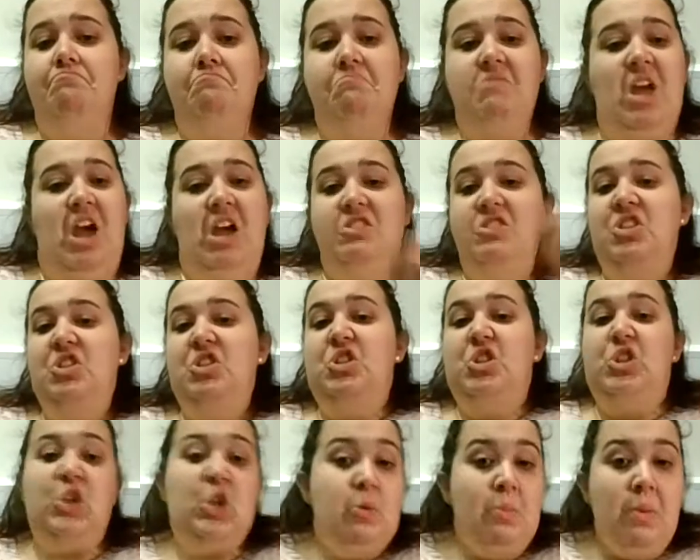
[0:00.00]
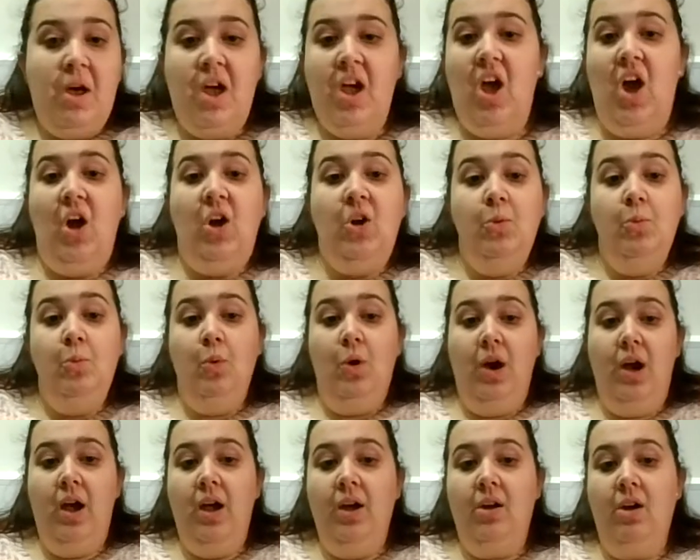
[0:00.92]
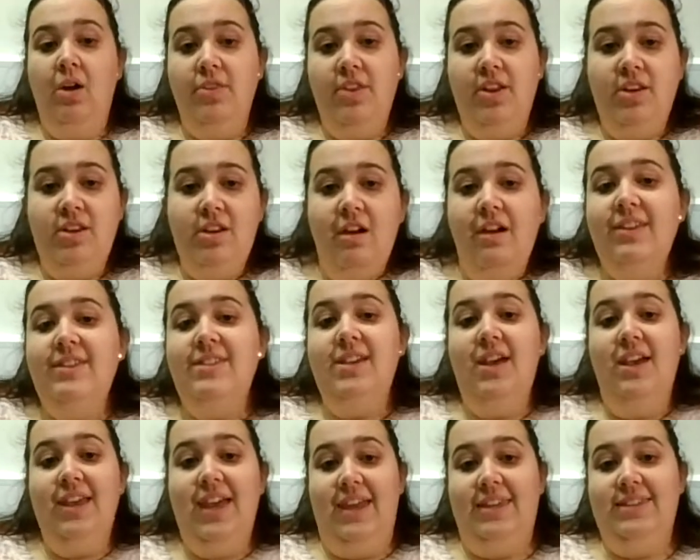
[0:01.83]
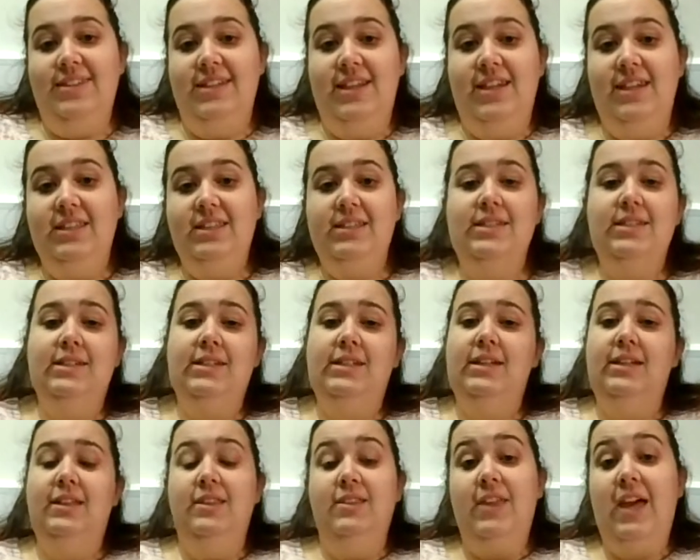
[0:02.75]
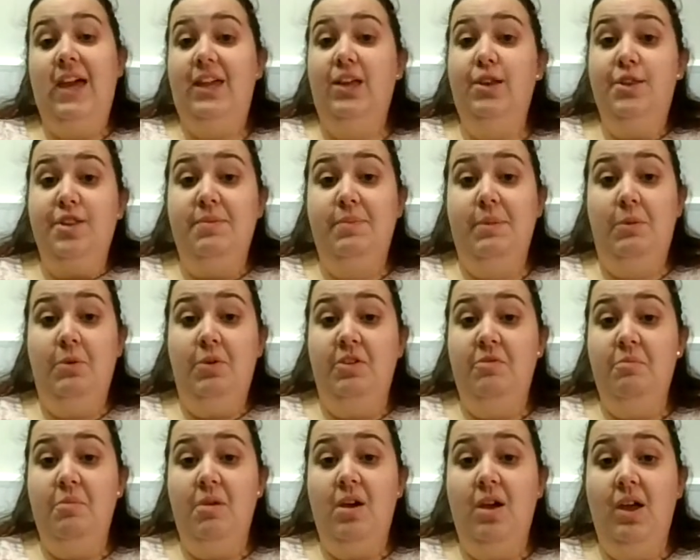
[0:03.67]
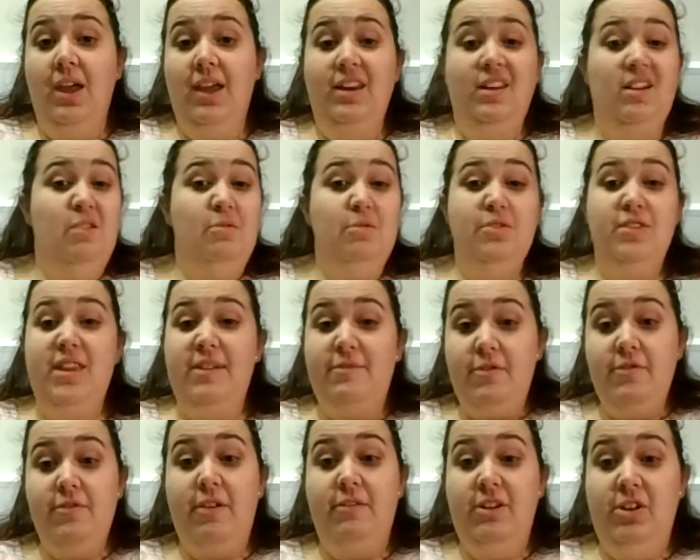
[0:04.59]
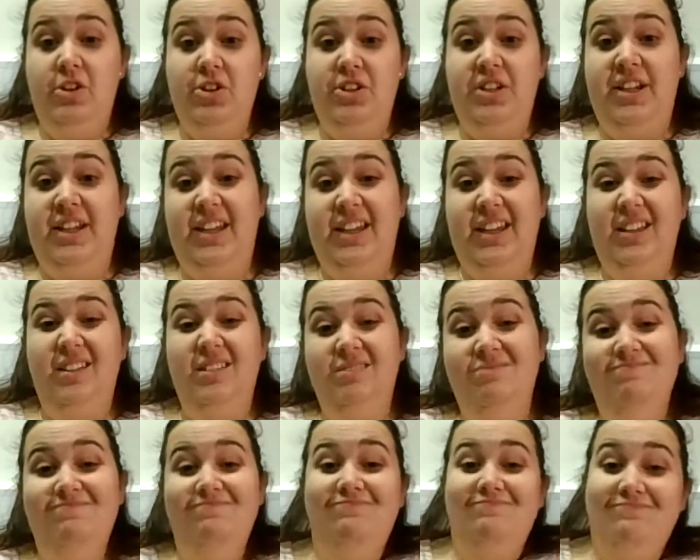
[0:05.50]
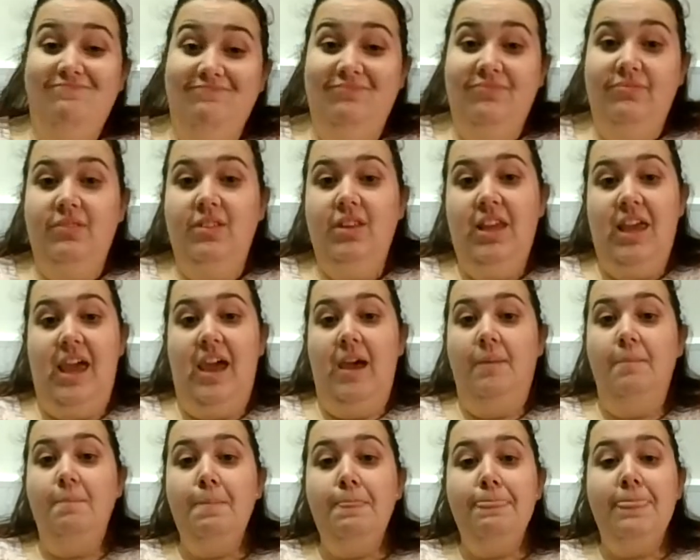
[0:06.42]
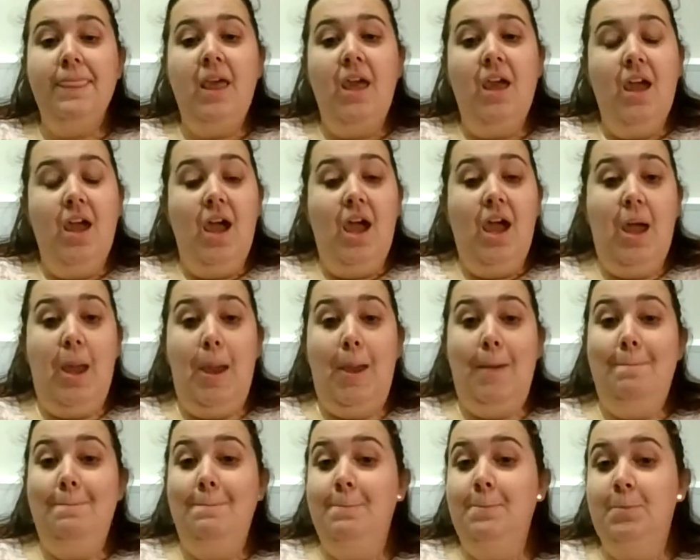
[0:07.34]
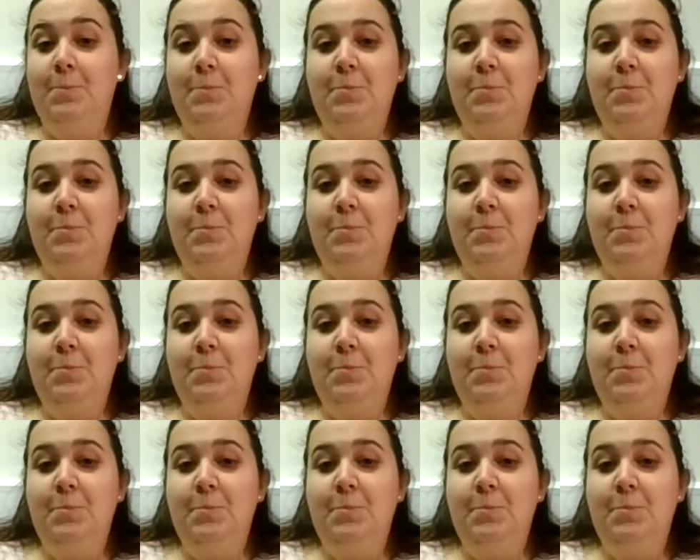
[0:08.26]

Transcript: Going to do my homework on the night I get it. That used to be one of mine. I was never very good at it. Yeah. Um,